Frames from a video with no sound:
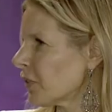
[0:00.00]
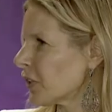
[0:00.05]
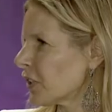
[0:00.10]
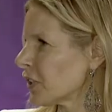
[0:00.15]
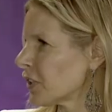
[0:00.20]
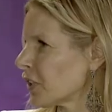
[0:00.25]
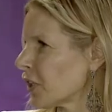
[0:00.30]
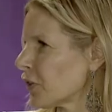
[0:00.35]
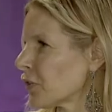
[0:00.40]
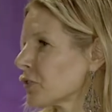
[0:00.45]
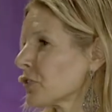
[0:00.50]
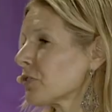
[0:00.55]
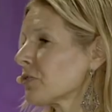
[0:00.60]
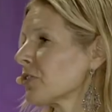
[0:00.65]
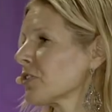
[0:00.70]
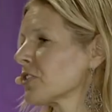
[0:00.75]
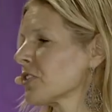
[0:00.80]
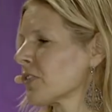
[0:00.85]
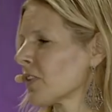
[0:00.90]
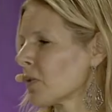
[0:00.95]
so. So
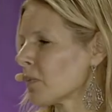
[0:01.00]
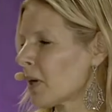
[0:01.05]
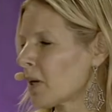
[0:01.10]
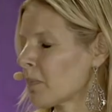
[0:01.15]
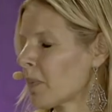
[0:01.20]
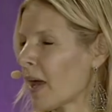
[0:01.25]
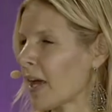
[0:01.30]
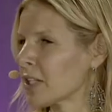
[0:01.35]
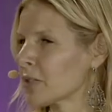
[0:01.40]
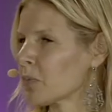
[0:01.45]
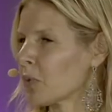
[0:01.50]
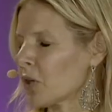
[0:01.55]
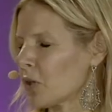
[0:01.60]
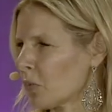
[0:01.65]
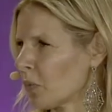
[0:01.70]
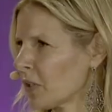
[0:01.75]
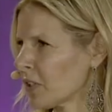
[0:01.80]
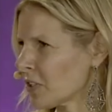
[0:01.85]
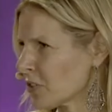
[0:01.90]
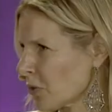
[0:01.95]
first of all, my passport
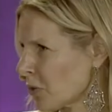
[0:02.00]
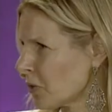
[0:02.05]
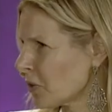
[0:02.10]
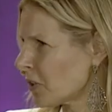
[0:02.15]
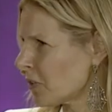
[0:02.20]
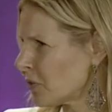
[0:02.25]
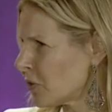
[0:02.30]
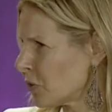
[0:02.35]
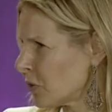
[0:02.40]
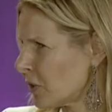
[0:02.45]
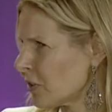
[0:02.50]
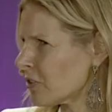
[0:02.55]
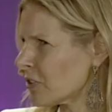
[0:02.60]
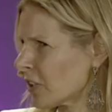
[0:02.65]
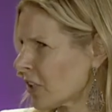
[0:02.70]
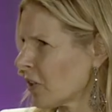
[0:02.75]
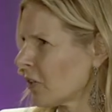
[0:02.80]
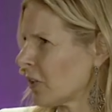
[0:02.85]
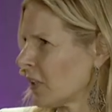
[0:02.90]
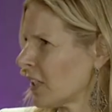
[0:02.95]
was stolen a few years
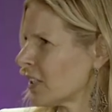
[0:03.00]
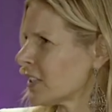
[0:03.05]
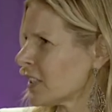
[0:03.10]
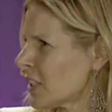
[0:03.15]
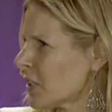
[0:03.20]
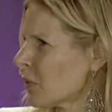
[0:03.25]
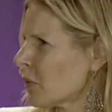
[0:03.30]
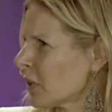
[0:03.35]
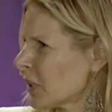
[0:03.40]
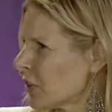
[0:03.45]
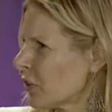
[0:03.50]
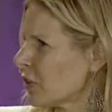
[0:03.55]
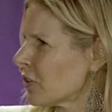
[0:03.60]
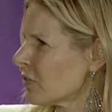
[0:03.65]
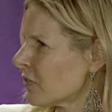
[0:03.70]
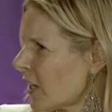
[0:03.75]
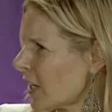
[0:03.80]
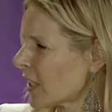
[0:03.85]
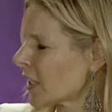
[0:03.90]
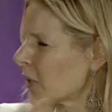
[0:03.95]
ago, and it's equally
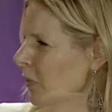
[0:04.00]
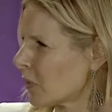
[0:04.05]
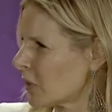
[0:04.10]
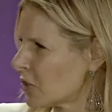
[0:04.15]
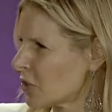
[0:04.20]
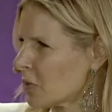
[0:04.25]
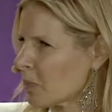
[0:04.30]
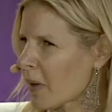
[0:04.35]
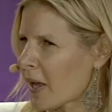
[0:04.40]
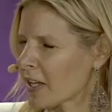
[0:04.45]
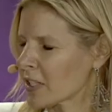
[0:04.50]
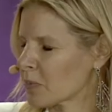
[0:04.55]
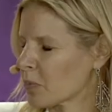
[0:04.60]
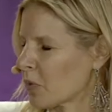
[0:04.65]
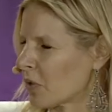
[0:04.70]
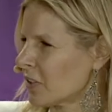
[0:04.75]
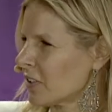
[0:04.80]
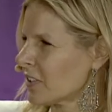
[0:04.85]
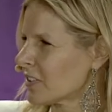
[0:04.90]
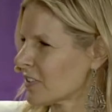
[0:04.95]
nerve-wracking when yep. your
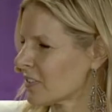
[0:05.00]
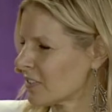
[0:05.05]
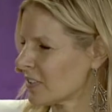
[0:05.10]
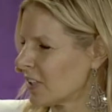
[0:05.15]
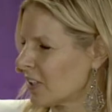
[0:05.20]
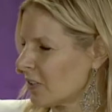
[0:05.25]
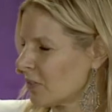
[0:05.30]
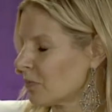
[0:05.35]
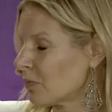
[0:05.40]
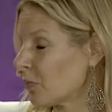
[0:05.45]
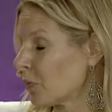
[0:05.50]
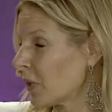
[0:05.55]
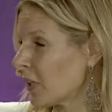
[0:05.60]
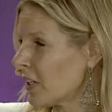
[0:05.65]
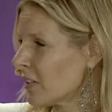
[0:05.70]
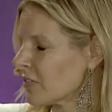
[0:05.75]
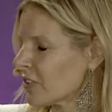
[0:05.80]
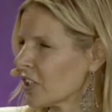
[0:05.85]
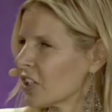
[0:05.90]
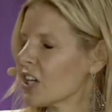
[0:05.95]
passport is, you know,
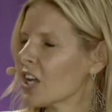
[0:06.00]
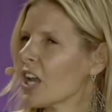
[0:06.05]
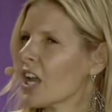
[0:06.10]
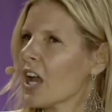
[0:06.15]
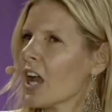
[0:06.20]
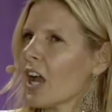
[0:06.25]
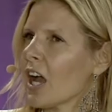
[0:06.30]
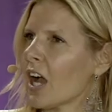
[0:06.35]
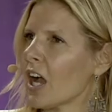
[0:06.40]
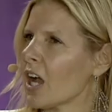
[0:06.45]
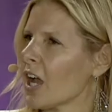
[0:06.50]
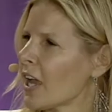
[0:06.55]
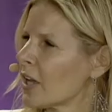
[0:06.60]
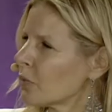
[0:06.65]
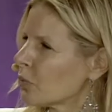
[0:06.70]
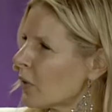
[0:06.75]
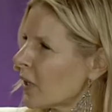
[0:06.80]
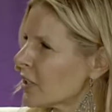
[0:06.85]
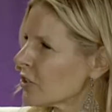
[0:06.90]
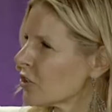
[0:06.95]
wherever. Uh,
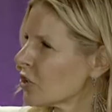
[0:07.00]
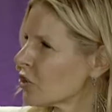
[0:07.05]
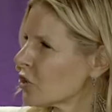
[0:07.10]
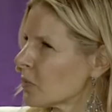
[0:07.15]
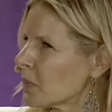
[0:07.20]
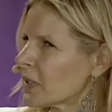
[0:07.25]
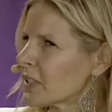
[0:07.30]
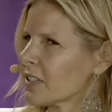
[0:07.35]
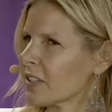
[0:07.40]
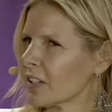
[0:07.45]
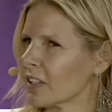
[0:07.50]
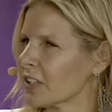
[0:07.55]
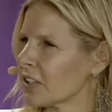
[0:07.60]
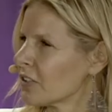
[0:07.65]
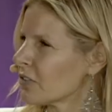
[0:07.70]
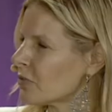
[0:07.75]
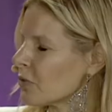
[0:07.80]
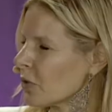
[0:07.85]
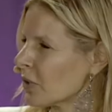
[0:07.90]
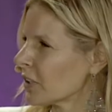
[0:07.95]
and why should you be stuck in
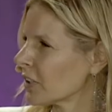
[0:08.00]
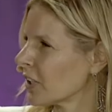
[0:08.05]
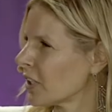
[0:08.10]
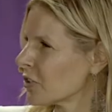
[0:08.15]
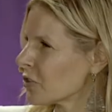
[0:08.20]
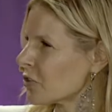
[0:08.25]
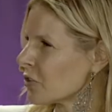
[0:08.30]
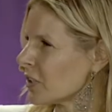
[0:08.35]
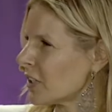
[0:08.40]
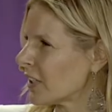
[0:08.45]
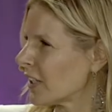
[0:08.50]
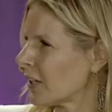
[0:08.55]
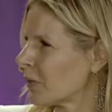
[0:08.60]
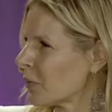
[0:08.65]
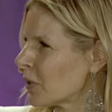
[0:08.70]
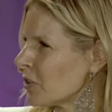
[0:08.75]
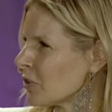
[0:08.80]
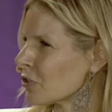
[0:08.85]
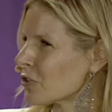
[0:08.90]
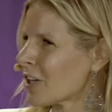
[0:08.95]
a foreign country
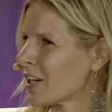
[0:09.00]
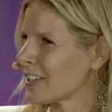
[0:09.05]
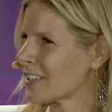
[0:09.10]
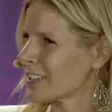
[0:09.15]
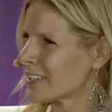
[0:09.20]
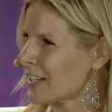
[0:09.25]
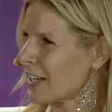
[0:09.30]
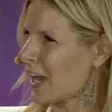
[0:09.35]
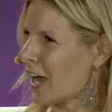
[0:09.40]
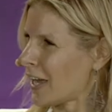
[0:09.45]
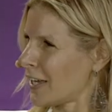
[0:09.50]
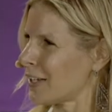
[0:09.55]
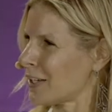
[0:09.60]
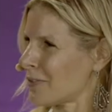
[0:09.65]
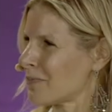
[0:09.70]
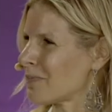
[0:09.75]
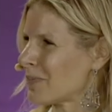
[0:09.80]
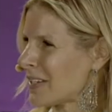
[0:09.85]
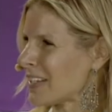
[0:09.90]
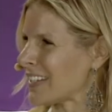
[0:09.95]
when you're trying to say, "I
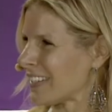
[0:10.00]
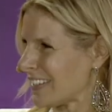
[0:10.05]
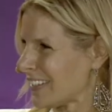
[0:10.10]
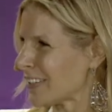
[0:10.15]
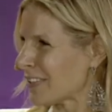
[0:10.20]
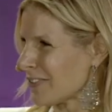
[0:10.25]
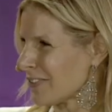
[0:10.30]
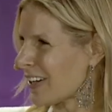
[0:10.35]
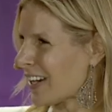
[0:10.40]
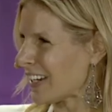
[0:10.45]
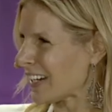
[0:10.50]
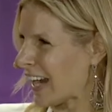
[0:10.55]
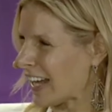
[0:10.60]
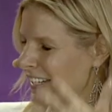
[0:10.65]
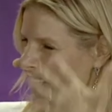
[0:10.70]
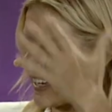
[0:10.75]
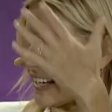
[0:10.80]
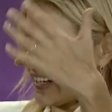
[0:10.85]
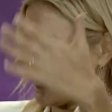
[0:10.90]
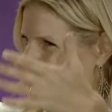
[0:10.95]
am me," right? I
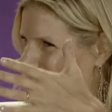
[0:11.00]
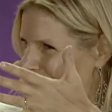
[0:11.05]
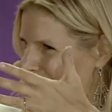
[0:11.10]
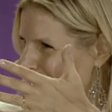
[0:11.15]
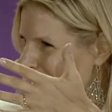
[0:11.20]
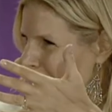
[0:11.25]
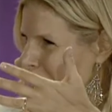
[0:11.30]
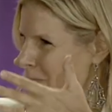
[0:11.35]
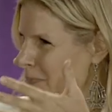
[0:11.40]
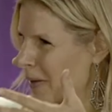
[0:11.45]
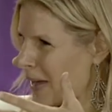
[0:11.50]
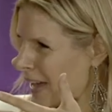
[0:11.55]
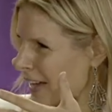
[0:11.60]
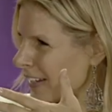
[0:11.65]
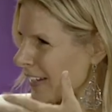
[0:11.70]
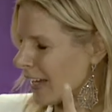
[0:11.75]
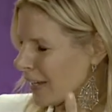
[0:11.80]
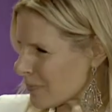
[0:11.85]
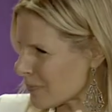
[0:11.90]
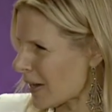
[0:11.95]
can't get
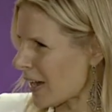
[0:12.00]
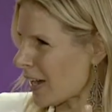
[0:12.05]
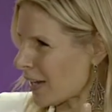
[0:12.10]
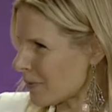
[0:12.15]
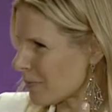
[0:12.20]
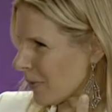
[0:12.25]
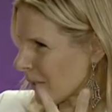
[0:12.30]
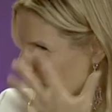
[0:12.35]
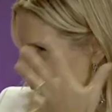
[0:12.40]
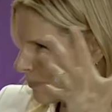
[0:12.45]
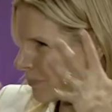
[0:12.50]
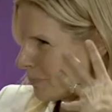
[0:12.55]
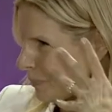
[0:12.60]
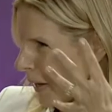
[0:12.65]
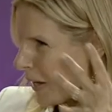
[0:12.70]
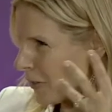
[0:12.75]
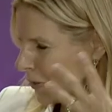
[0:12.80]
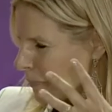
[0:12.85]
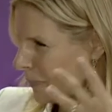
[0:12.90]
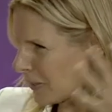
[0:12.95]
back. I'm I, like
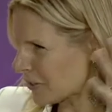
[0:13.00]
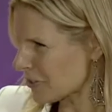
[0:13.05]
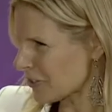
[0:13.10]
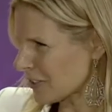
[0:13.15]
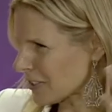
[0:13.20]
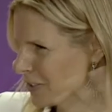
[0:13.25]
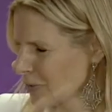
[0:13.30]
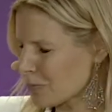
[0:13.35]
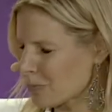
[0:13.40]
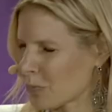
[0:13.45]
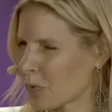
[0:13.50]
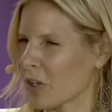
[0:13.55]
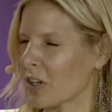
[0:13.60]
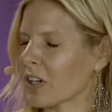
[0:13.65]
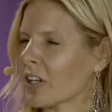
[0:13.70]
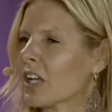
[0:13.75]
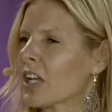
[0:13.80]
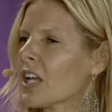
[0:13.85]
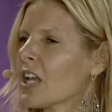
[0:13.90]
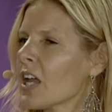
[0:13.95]
biometrics
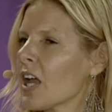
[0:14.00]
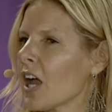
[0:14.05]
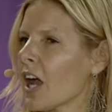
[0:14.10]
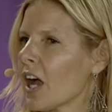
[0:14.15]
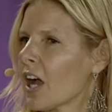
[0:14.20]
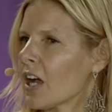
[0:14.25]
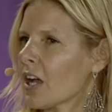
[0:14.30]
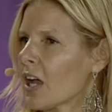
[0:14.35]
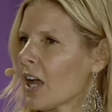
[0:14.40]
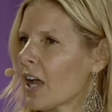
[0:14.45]
work. Uh,